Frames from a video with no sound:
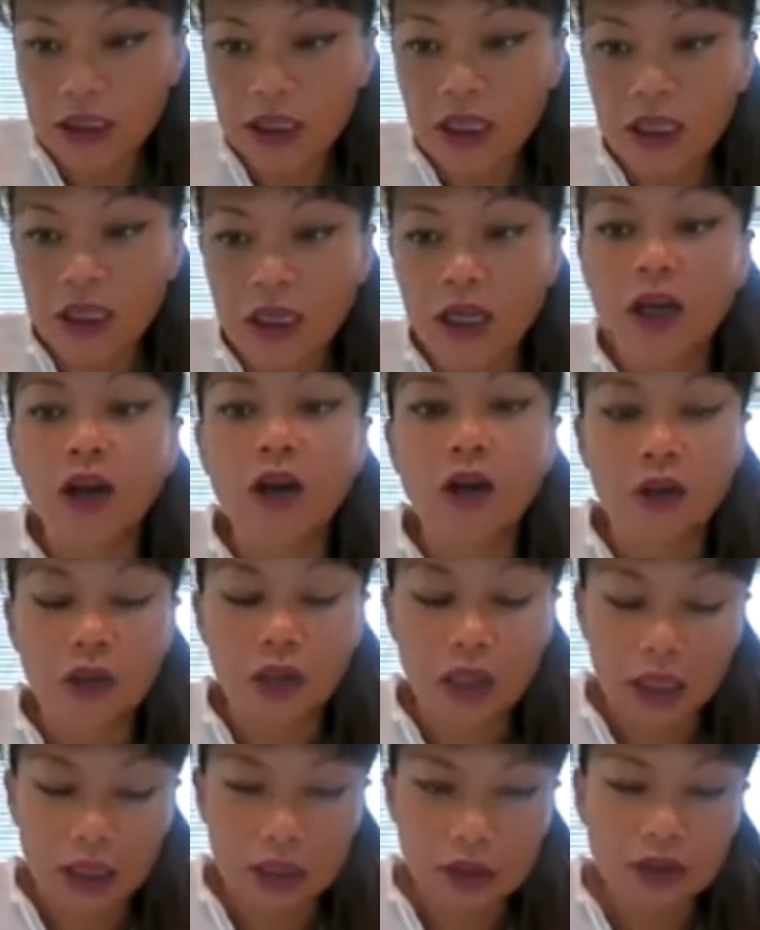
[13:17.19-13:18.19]
Yeah.
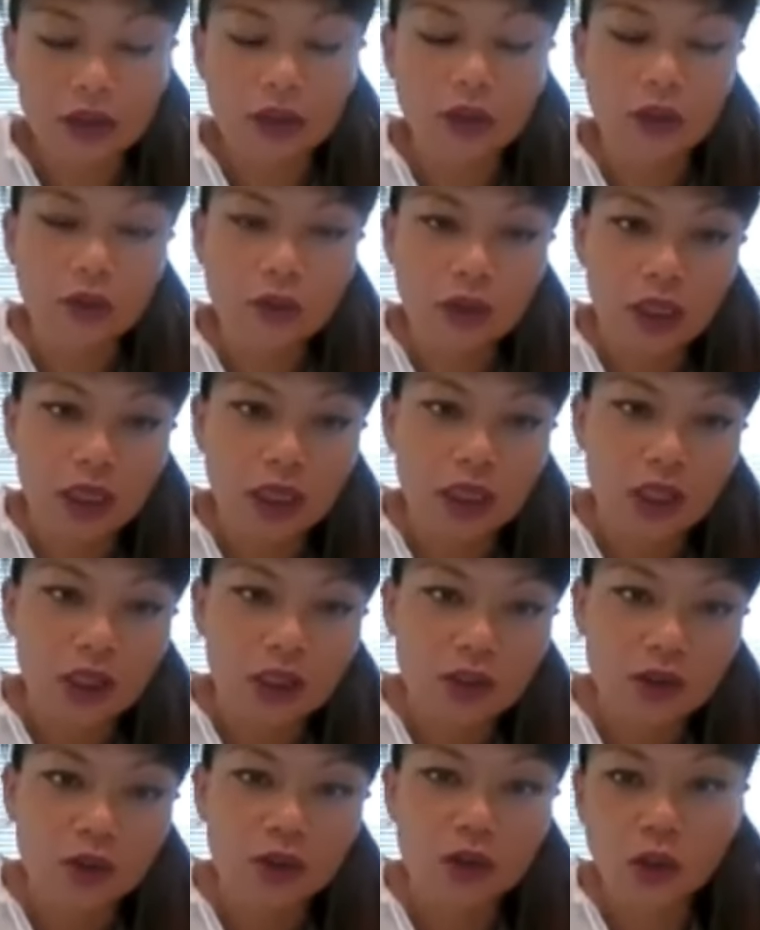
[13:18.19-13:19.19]
Okay, so
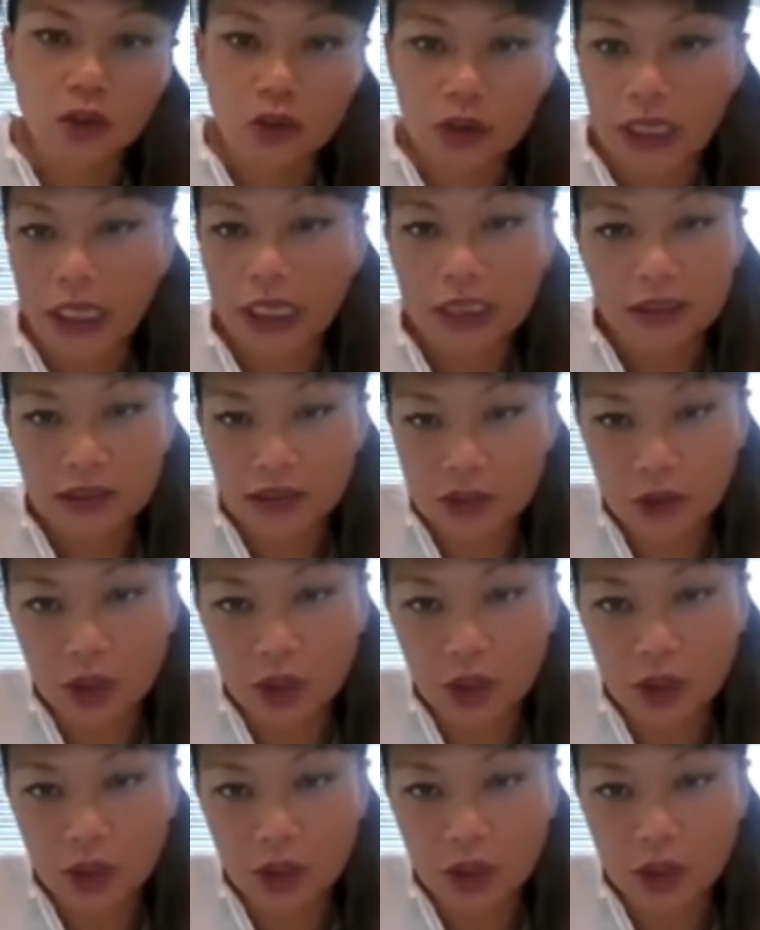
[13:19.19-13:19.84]
you know that